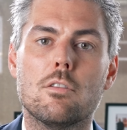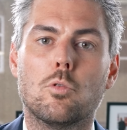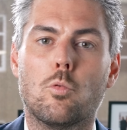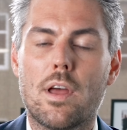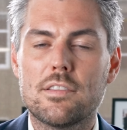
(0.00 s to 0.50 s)

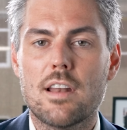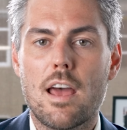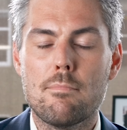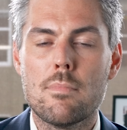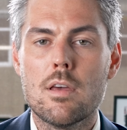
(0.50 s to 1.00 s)
will
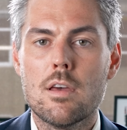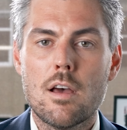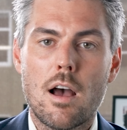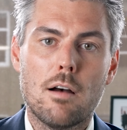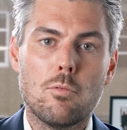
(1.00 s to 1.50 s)
resonate
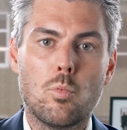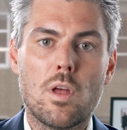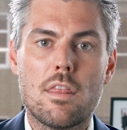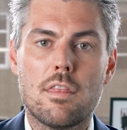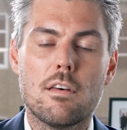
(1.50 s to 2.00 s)
with